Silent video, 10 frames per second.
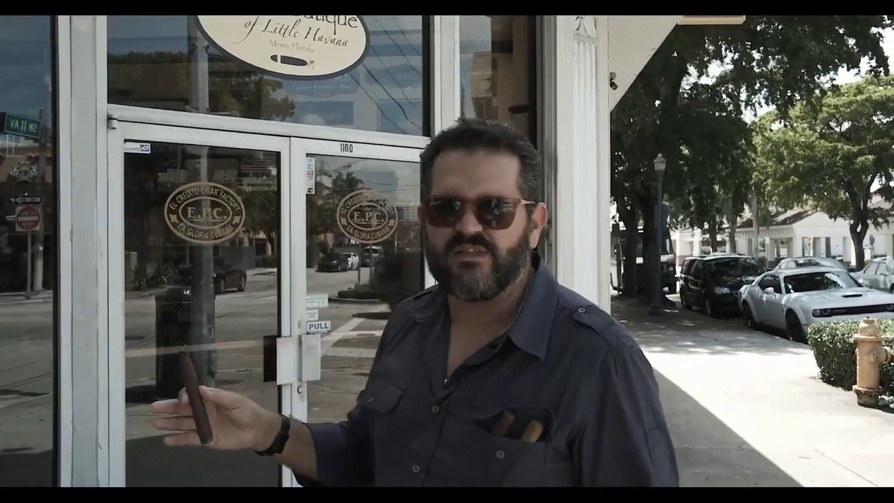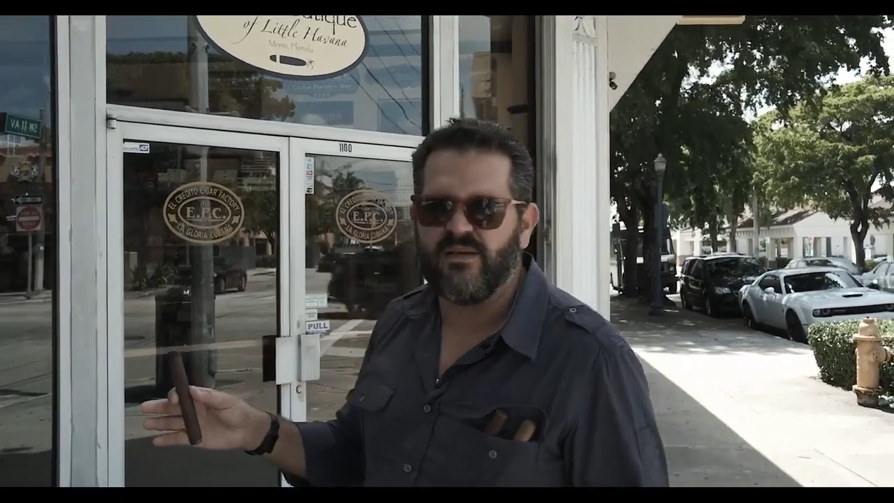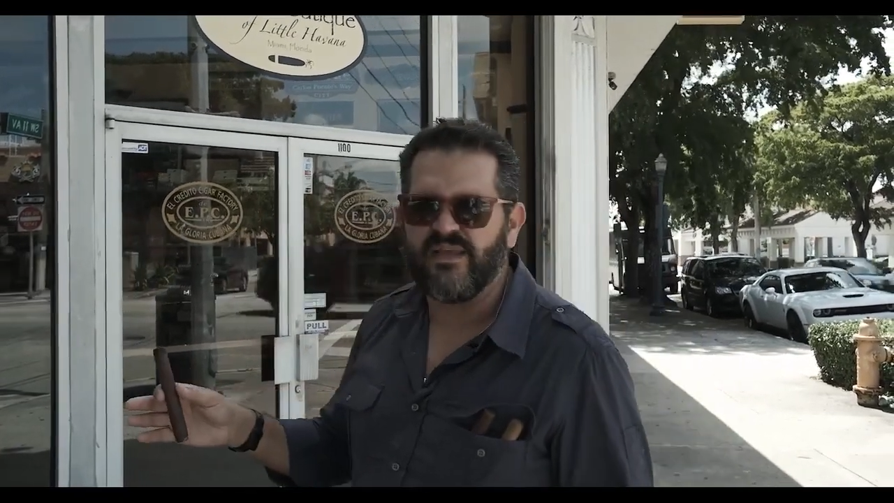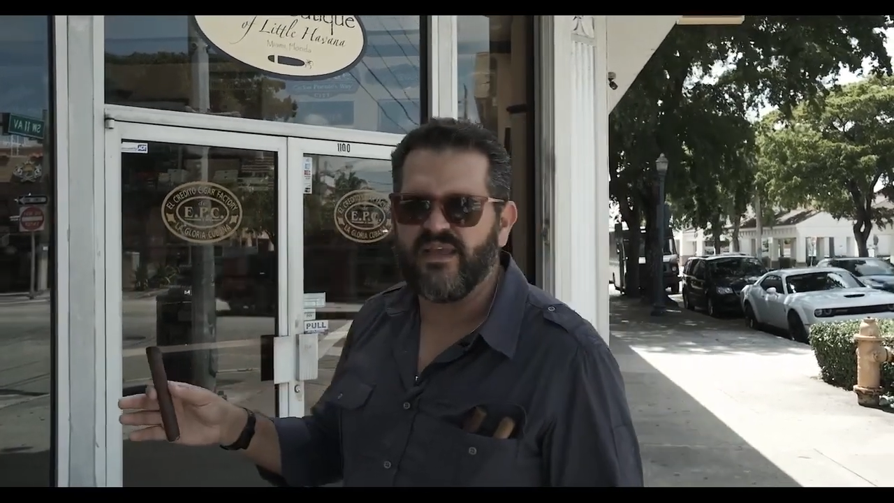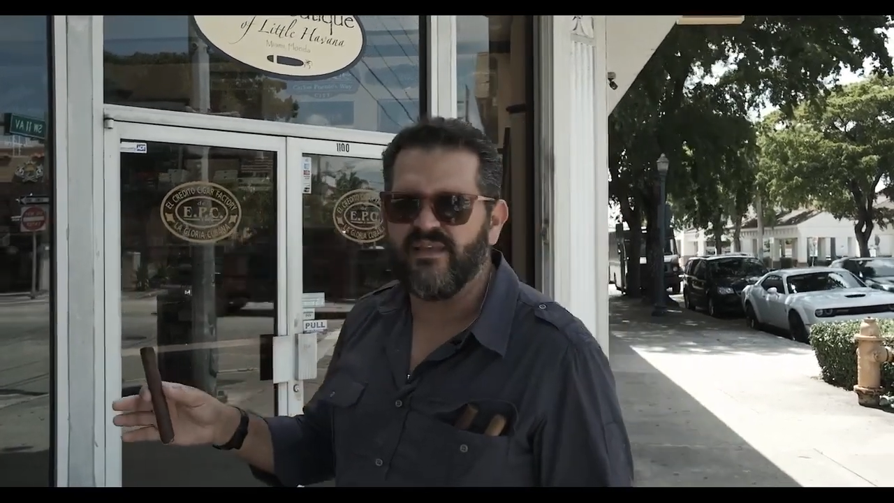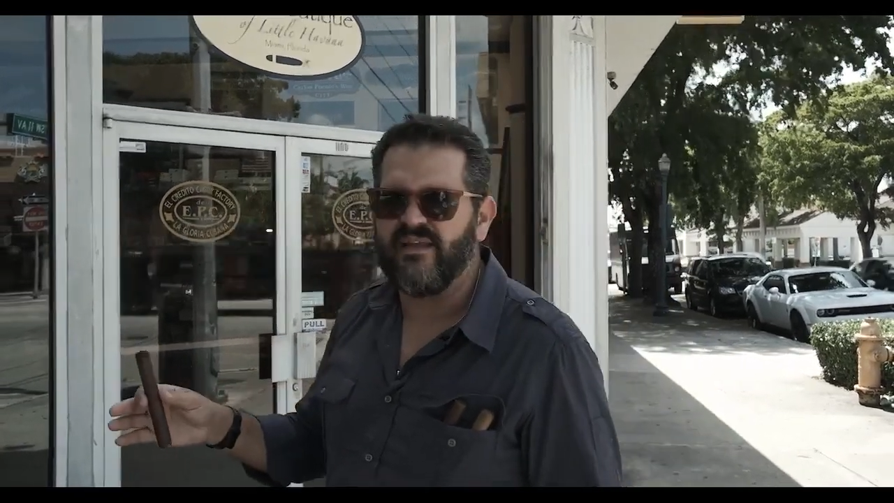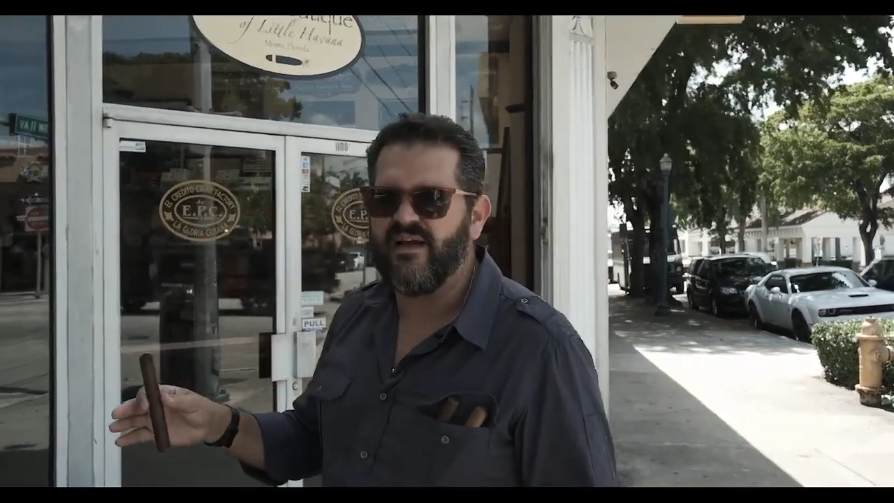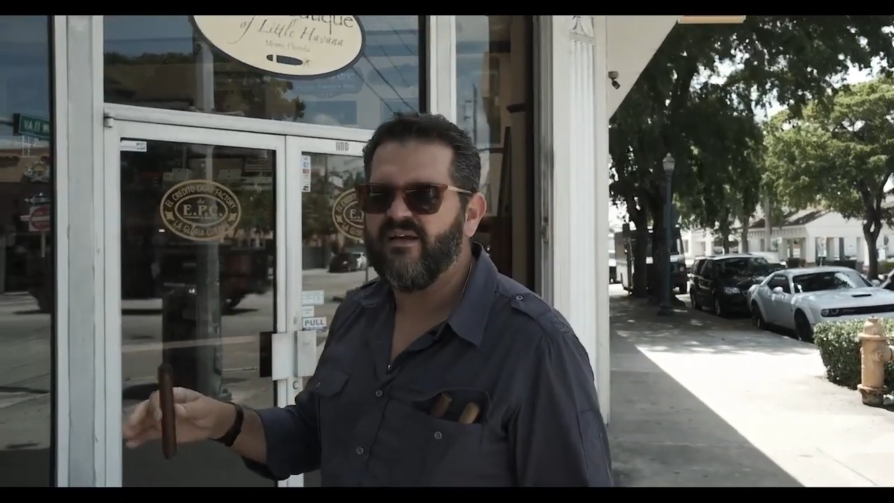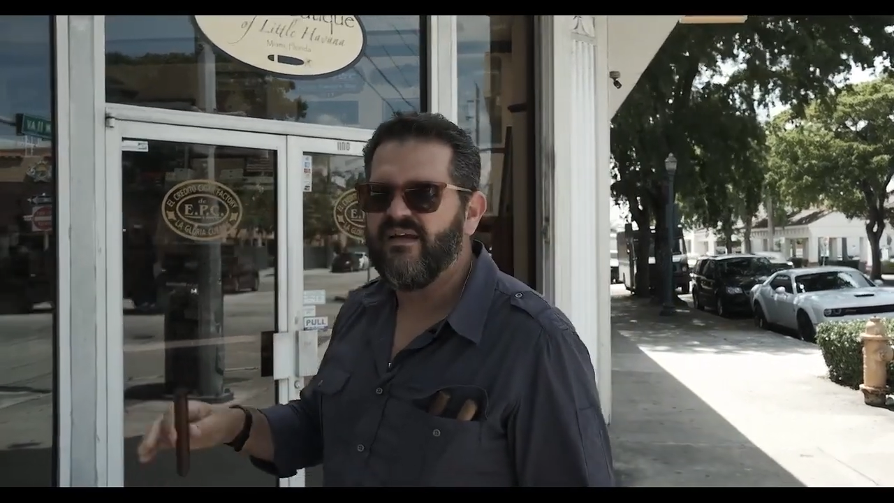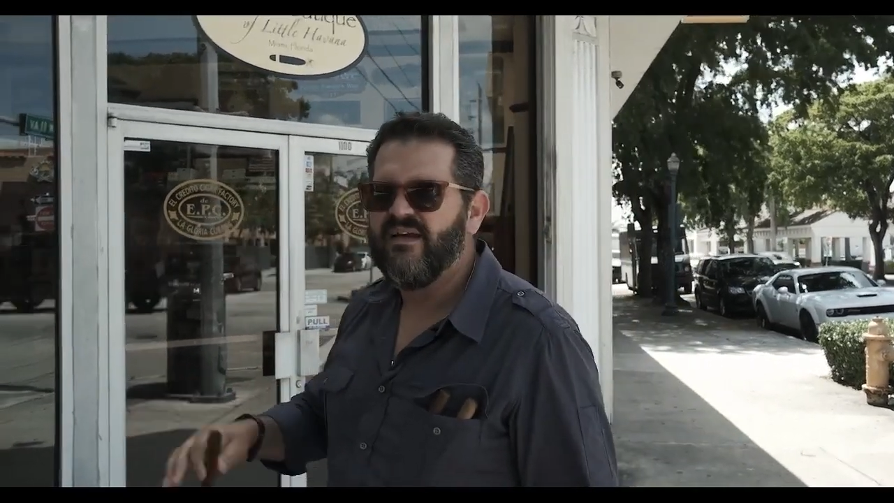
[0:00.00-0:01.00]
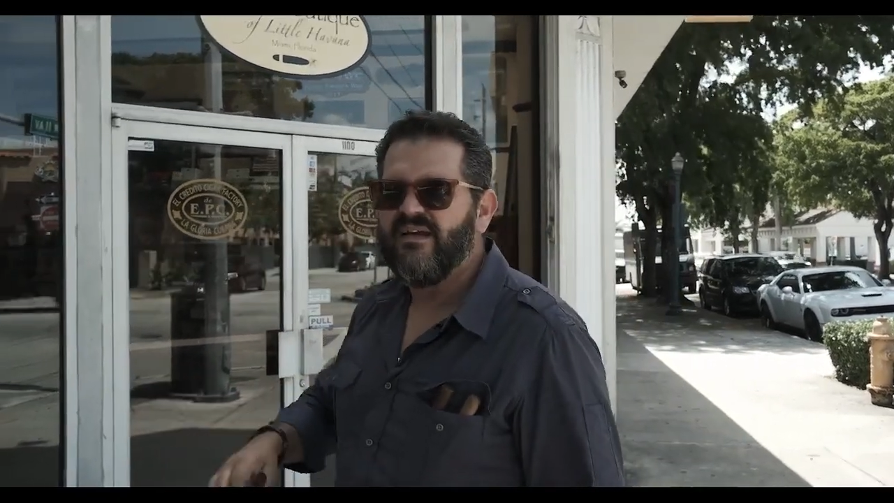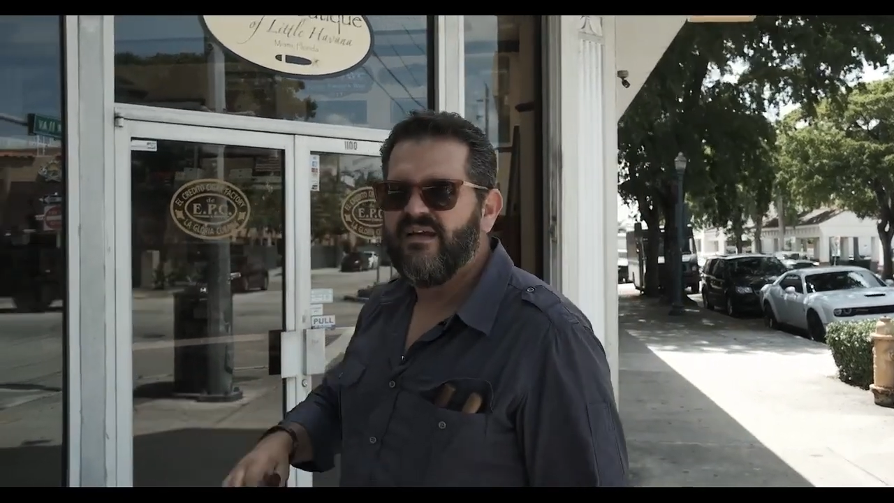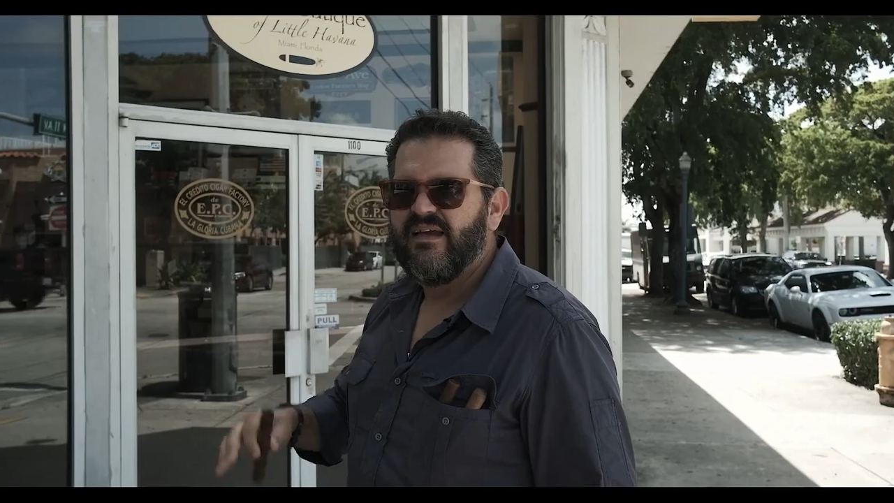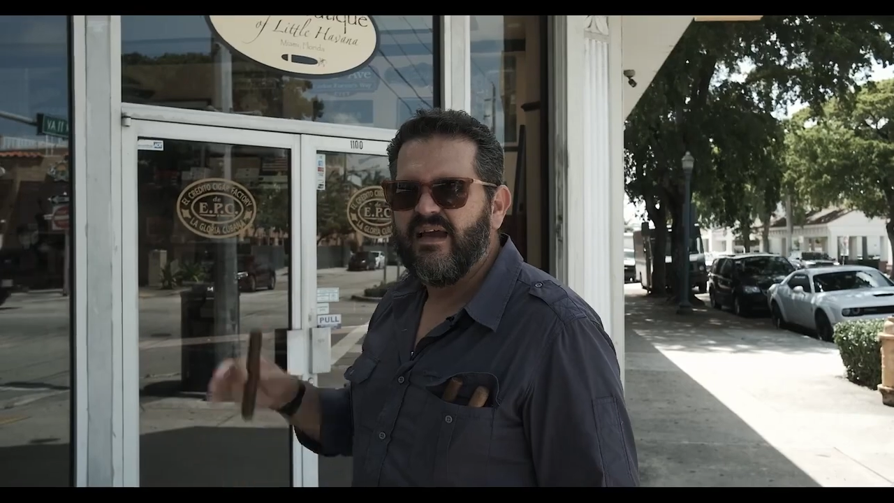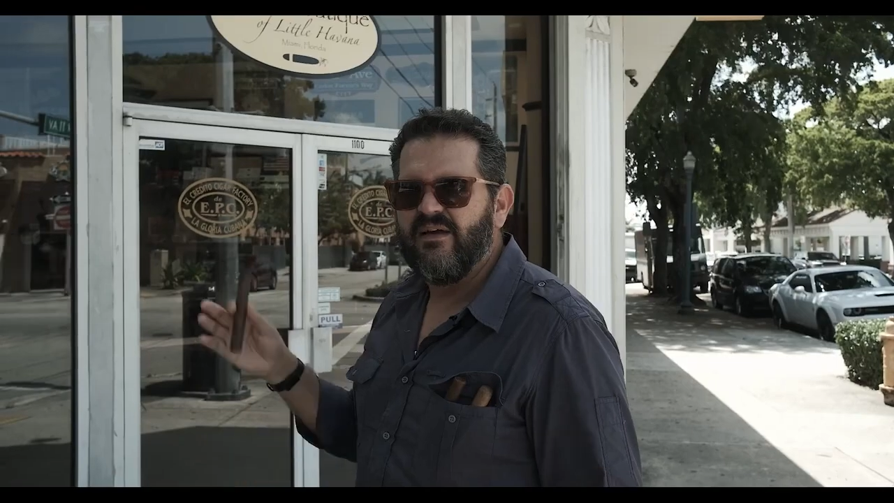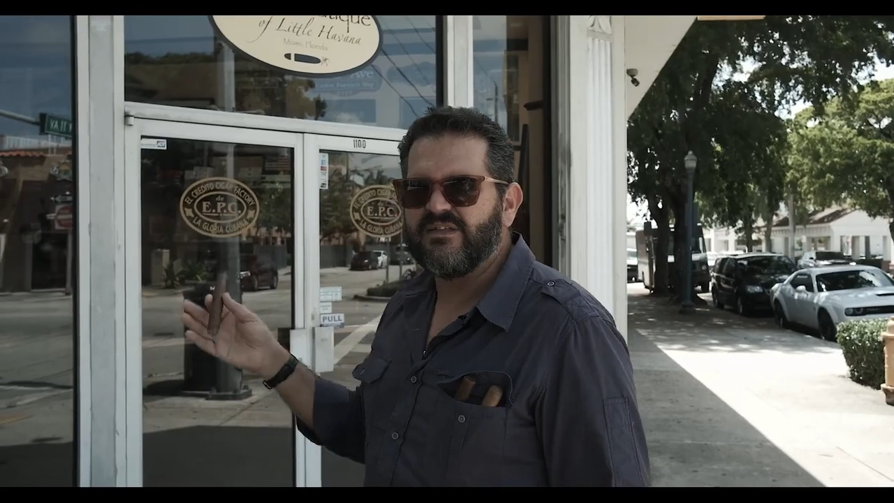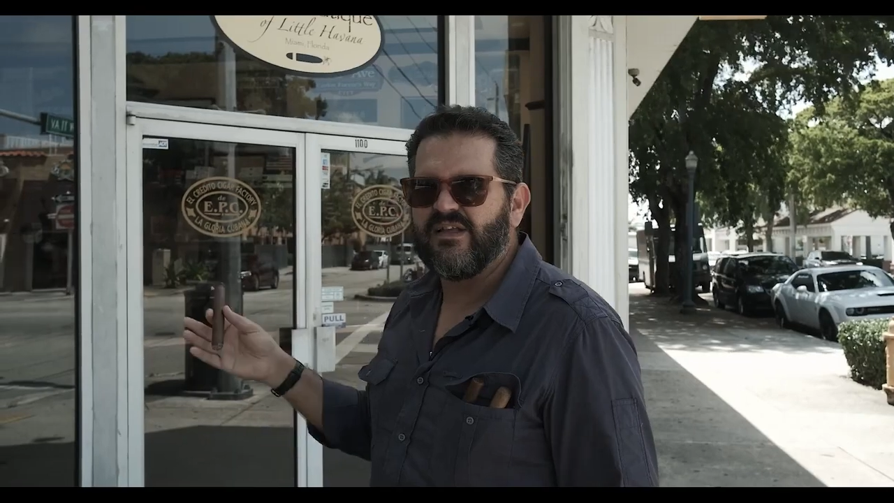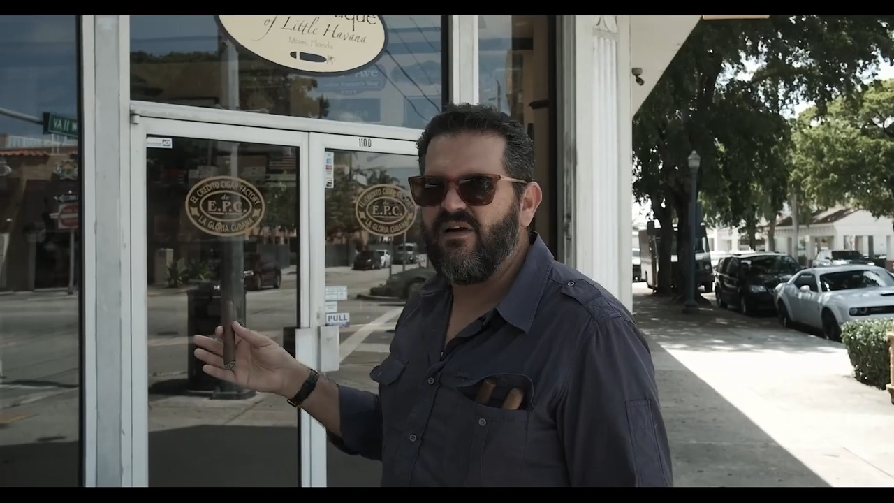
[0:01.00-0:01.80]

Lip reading: something in there. It was the